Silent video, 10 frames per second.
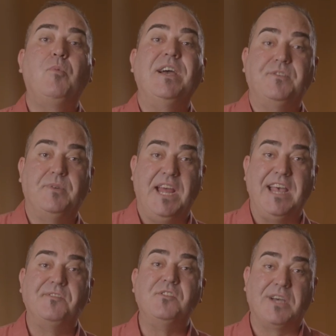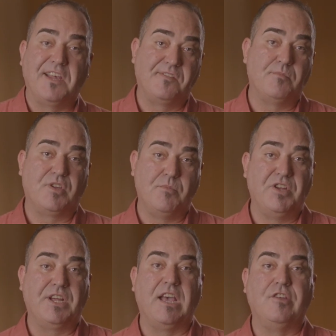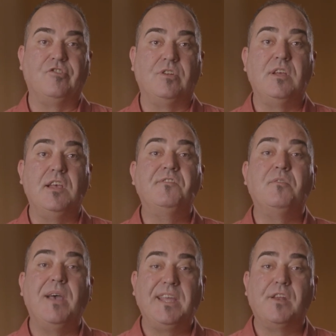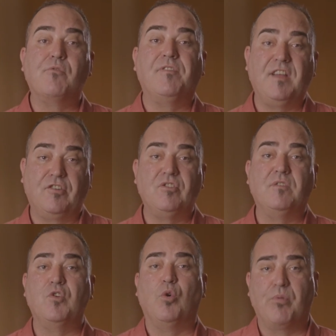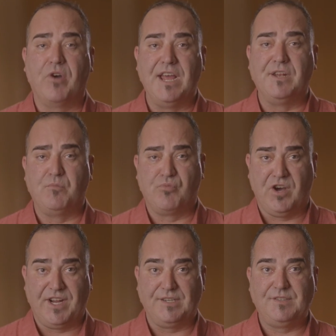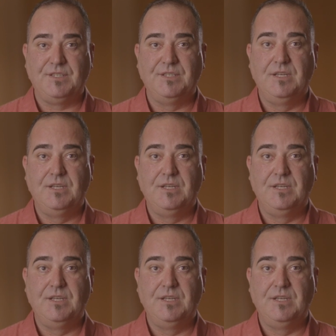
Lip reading: way to enhance your customer communication is to make it a reflection of your brand and product.